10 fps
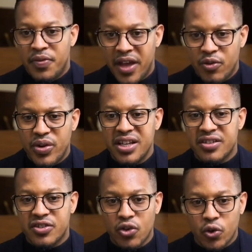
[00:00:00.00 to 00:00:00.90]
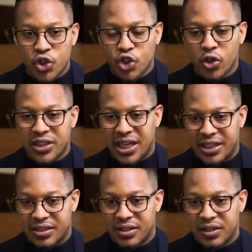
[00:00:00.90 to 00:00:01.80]
is no
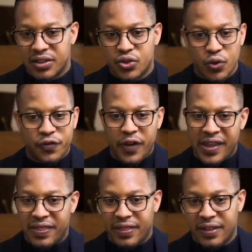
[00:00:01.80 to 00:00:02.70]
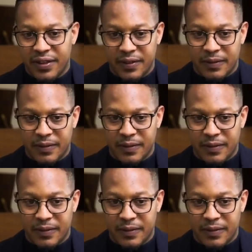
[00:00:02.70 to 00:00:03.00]
shortcut to faith.